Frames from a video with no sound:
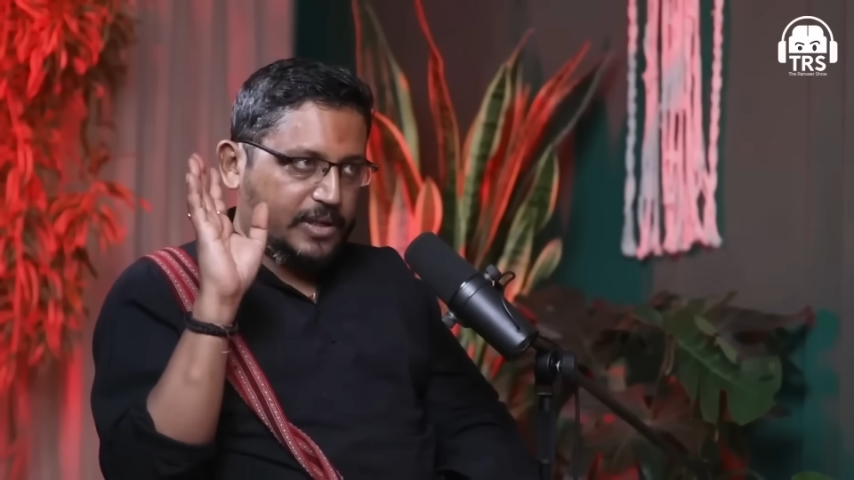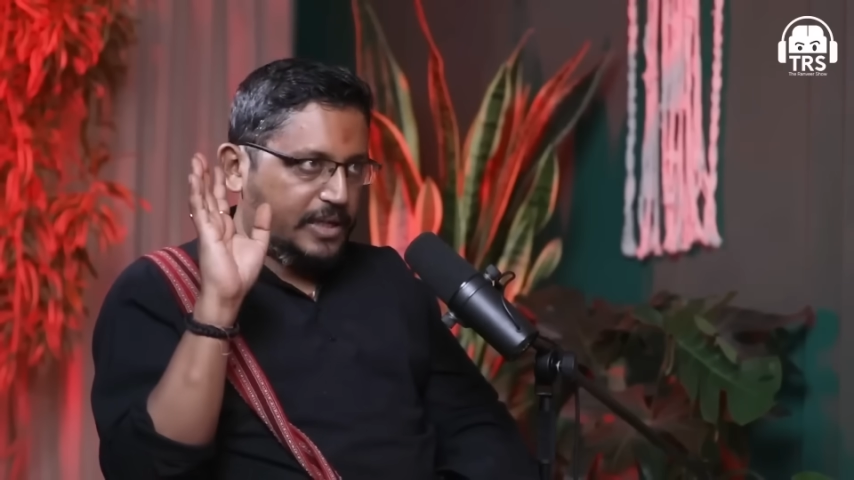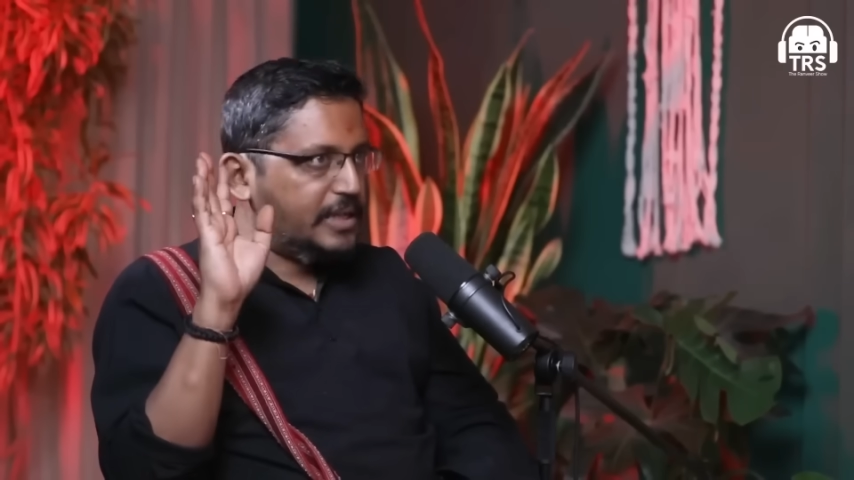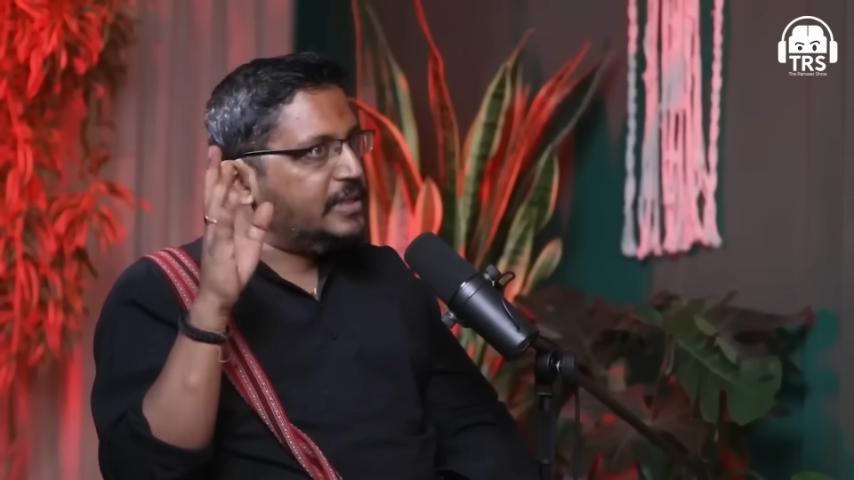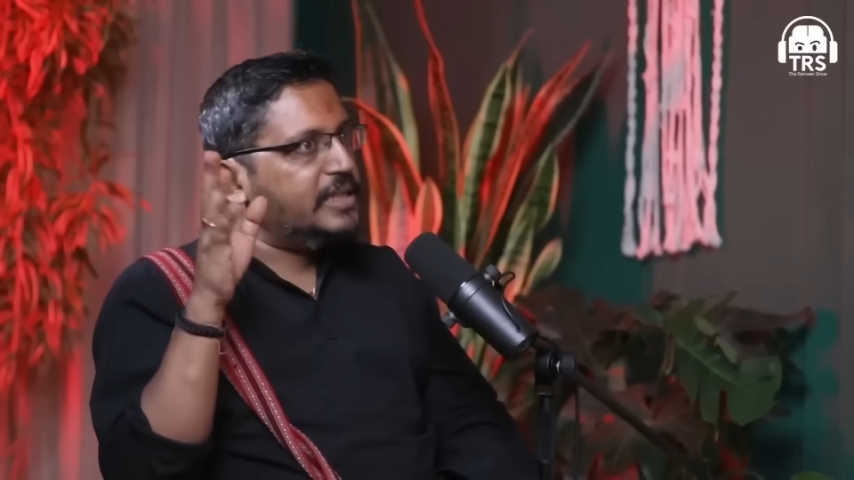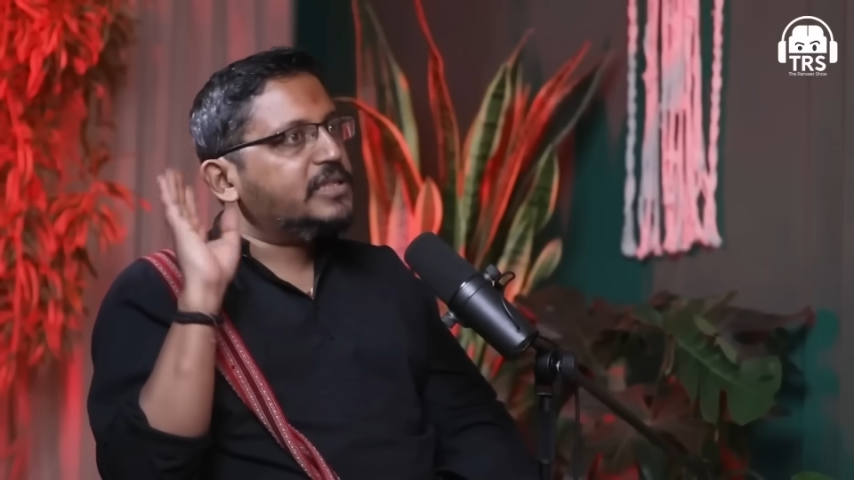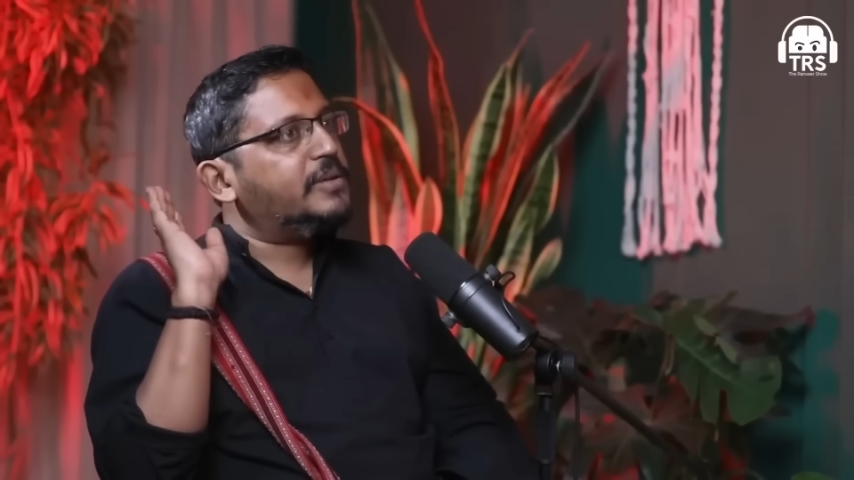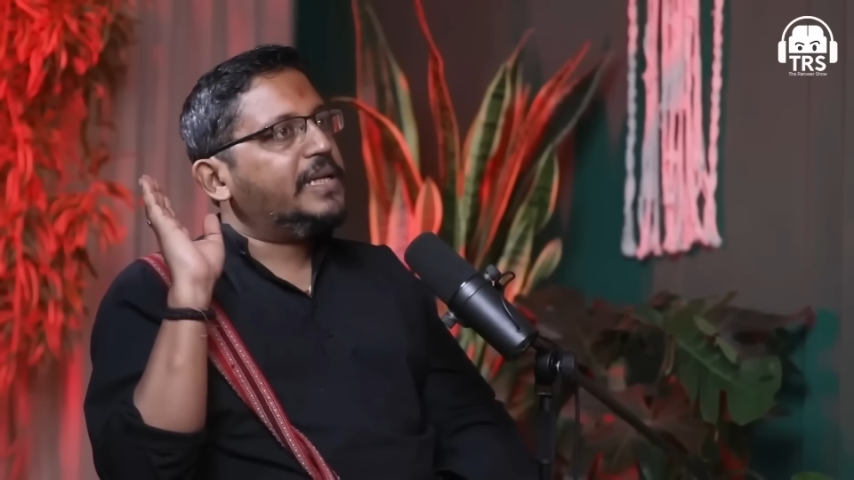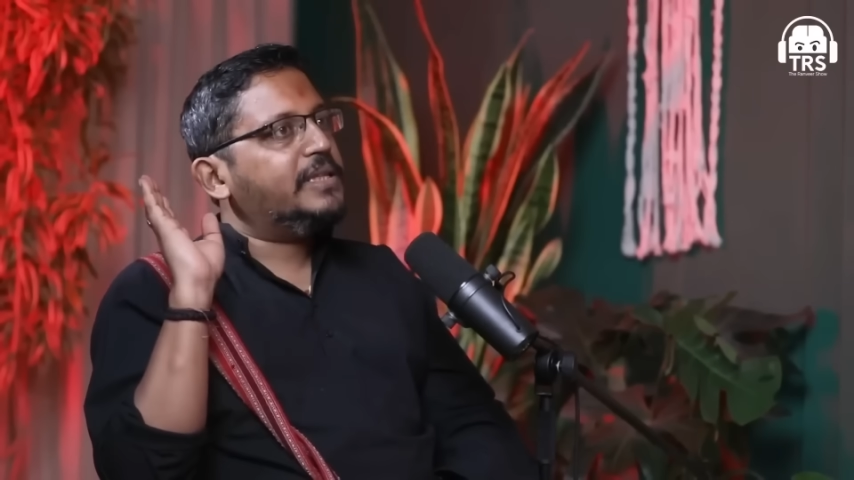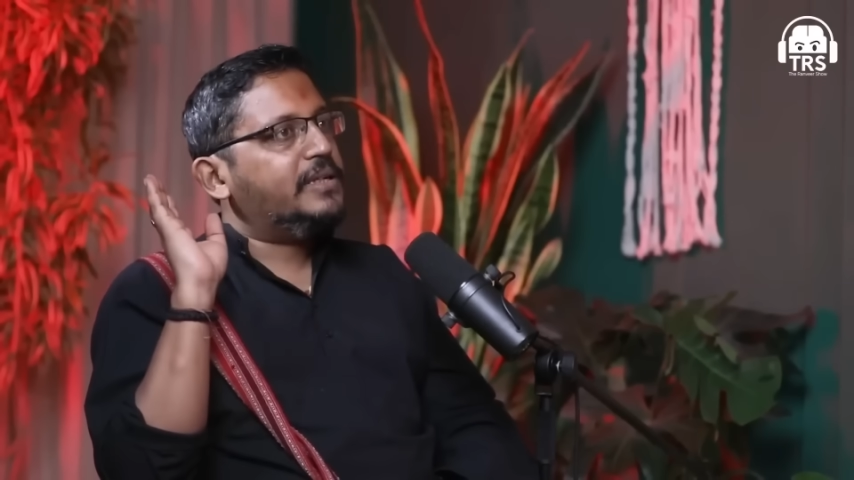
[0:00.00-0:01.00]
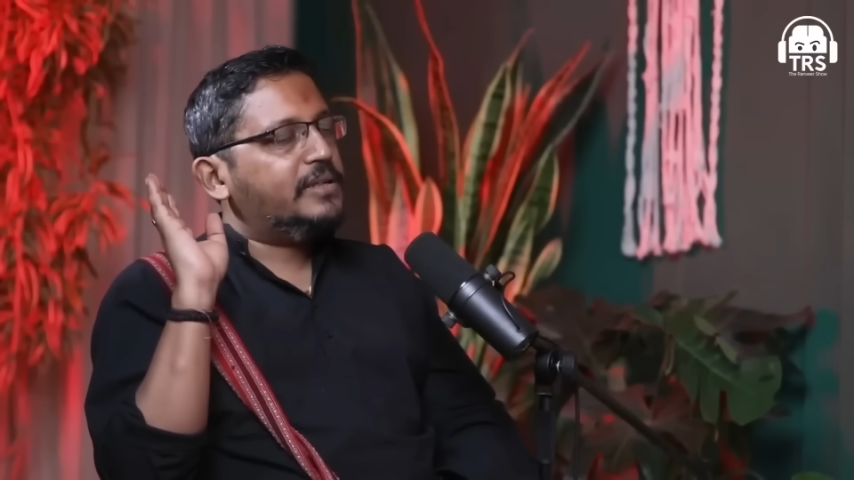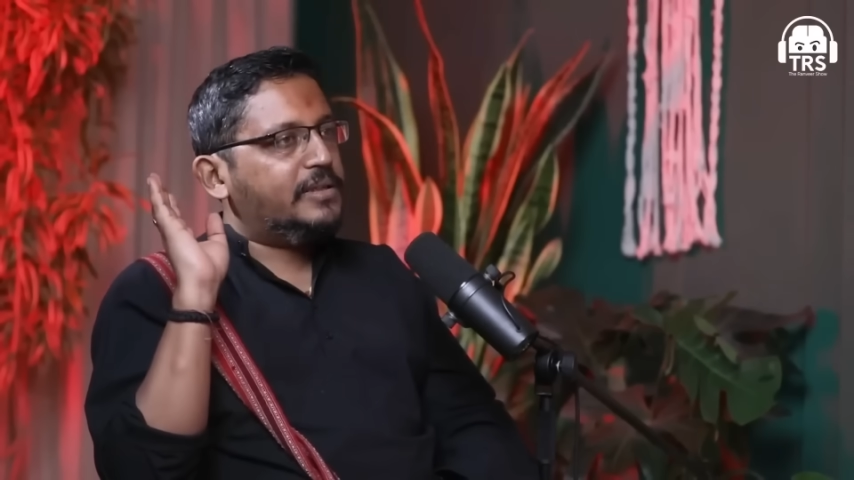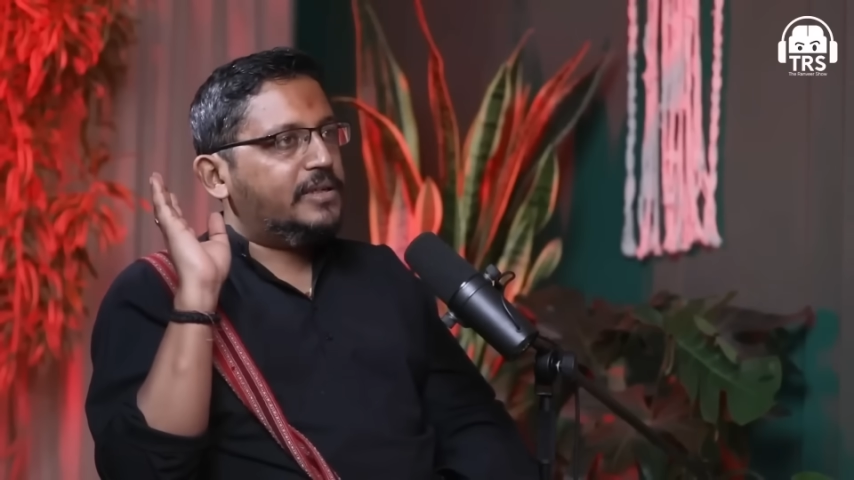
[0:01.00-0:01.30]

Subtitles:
he is in his samadhi.